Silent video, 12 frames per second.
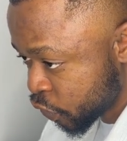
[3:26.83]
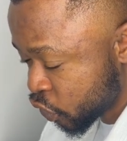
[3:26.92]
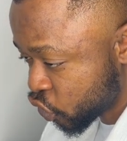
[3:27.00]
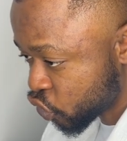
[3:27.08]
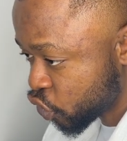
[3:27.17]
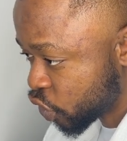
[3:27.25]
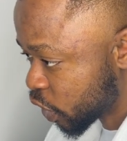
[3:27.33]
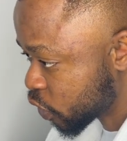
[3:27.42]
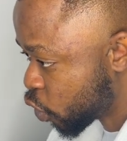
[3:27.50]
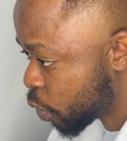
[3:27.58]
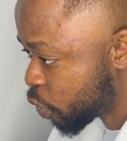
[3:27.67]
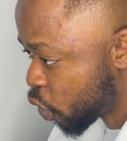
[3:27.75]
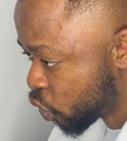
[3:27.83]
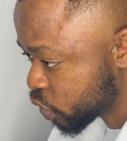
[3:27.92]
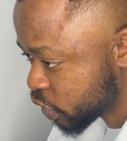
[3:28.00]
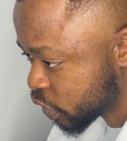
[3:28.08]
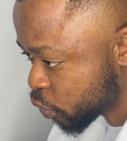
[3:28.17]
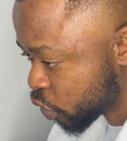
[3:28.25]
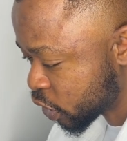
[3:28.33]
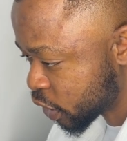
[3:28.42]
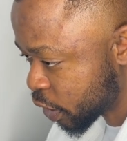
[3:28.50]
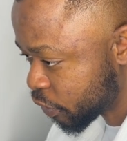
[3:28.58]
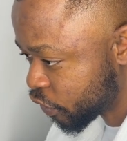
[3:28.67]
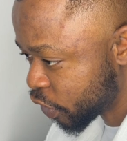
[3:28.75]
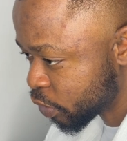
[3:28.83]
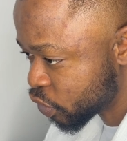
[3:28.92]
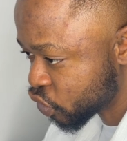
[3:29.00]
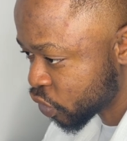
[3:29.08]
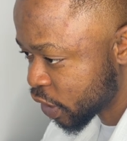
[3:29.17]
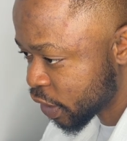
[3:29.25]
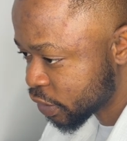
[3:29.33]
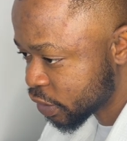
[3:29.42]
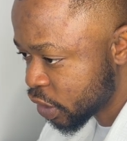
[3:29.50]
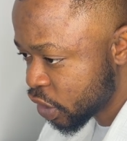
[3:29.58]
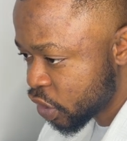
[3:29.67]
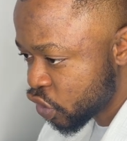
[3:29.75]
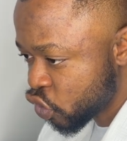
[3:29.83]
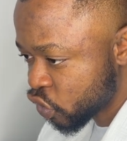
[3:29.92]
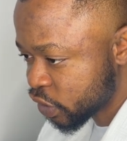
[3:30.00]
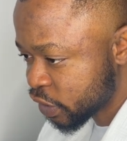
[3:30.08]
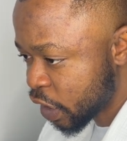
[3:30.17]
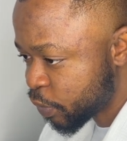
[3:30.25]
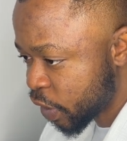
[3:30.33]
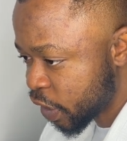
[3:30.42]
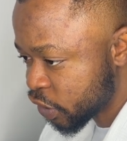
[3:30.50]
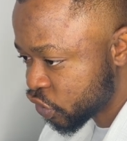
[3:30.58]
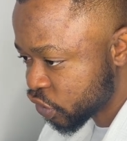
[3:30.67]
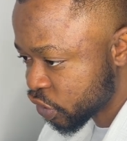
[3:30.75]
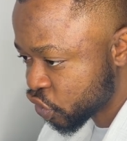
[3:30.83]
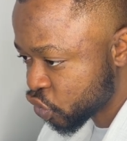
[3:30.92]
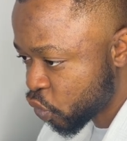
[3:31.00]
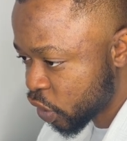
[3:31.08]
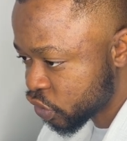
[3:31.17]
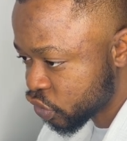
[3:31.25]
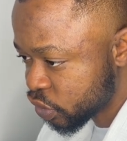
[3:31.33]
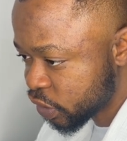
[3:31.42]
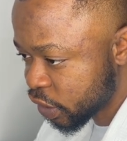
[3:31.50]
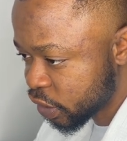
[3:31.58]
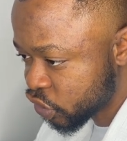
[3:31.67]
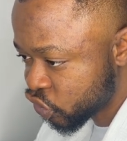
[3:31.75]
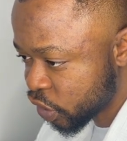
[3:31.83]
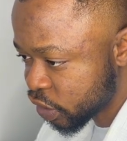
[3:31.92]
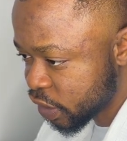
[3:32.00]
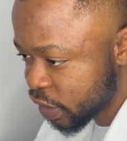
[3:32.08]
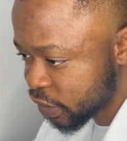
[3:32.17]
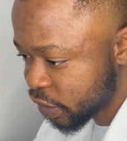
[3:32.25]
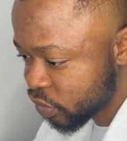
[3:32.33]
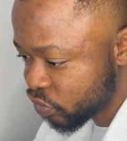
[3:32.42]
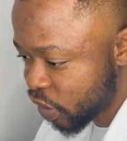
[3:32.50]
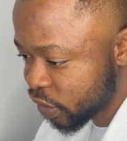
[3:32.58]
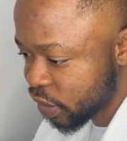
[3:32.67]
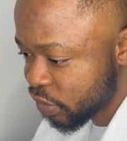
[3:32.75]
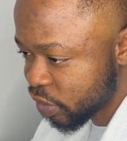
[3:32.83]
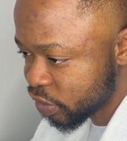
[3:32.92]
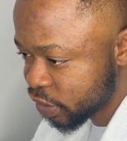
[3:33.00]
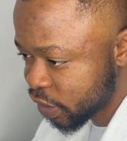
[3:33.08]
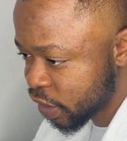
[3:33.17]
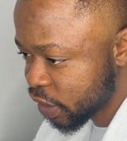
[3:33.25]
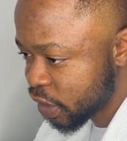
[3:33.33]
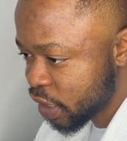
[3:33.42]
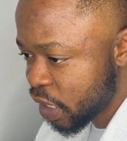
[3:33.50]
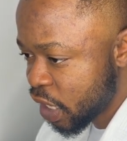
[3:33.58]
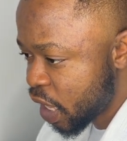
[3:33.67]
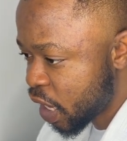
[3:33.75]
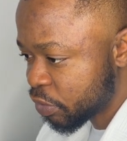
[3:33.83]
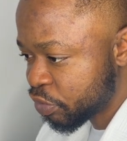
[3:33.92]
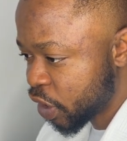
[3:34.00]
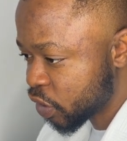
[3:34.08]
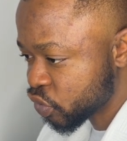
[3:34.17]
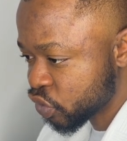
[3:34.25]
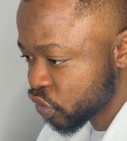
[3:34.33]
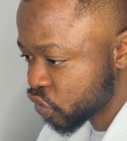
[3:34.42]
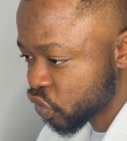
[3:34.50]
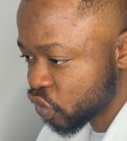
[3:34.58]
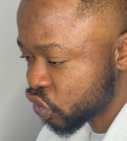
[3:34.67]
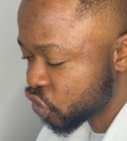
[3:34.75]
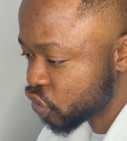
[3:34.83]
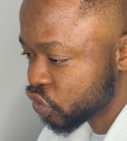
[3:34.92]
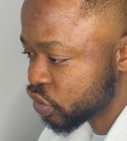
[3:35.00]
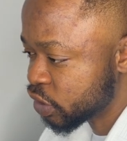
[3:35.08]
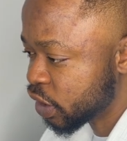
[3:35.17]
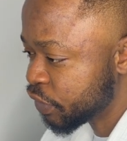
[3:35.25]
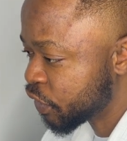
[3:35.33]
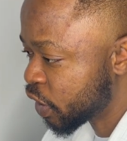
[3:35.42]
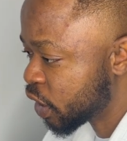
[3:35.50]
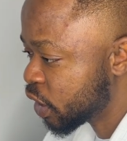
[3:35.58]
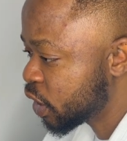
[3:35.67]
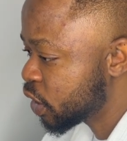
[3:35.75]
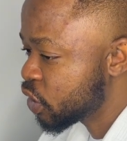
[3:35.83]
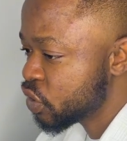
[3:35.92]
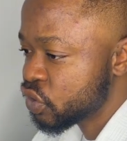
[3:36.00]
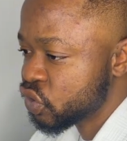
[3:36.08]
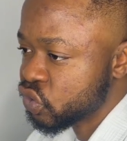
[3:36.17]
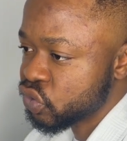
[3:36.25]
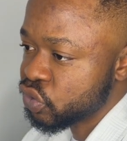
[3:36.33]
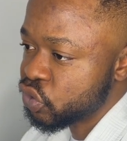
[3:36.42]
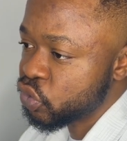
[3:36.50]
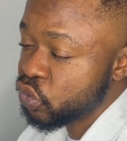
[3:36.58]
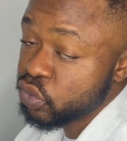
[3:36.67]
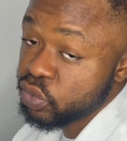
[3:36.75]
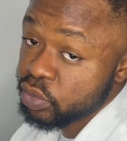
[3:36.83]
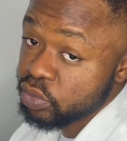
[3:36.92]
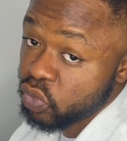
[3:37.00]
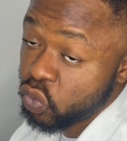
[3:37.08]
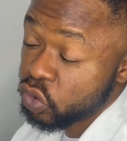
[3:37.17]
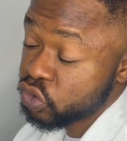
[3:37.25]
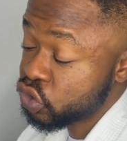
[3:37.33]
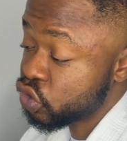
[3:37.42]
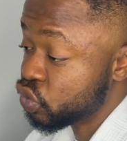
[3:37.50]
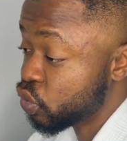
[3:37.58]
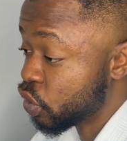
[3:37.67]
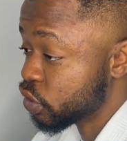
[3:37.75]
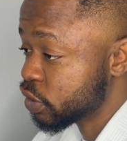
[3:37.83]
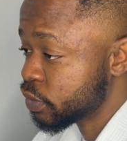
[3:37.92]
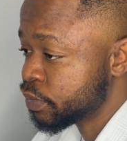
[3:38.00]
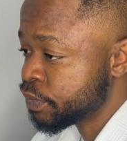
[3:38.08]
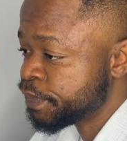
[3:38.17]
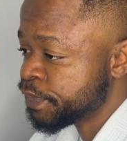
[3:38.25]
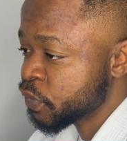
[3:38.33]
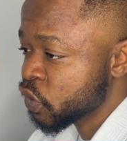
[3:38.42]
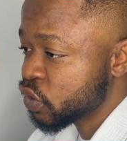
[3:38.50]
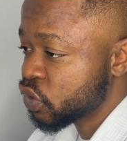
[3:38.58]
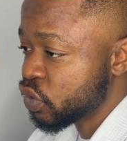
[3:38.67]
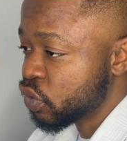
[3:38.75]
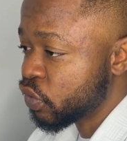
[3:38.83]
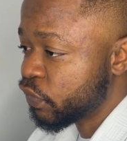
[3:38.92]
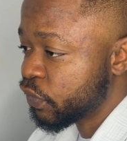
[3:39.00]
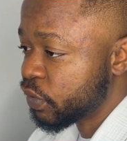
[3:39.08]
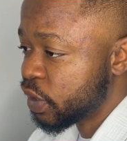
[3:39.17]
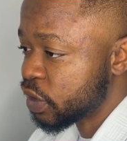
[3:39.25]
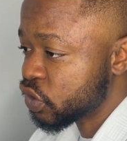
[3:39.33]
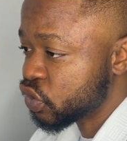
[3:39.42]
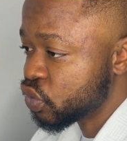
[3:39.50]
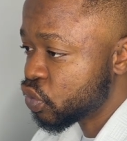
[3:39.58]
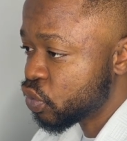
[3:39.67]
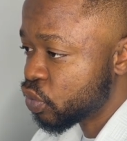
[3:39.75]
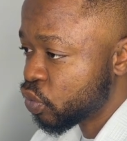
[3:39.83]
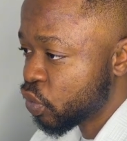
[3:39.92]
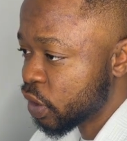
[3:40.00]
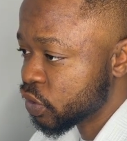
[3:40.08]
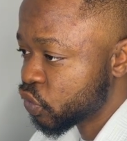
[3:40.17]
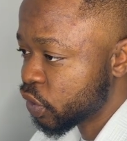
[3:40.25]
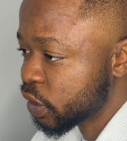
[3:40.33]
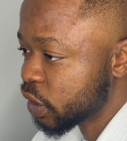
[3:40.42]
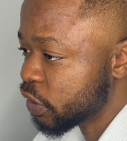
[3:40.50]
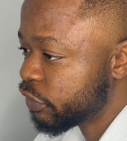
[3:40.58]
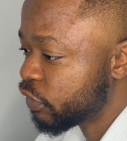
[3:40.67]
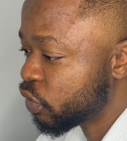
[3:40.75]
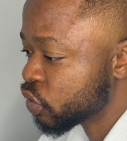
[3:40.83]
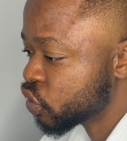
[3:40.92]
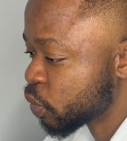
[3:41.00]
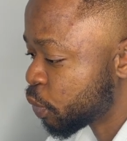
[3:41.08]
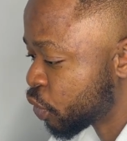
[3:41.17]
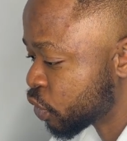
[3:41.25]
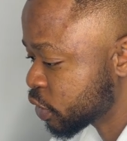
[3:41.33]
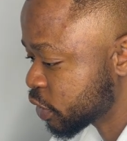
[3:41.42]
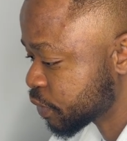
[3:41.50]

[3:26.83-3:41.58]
So you can come on the smaller time frames to get your sniper entry. So once you take a trade, let's say right around here, and price will just continue to deliver to you what you want. So let's do one quickly for support.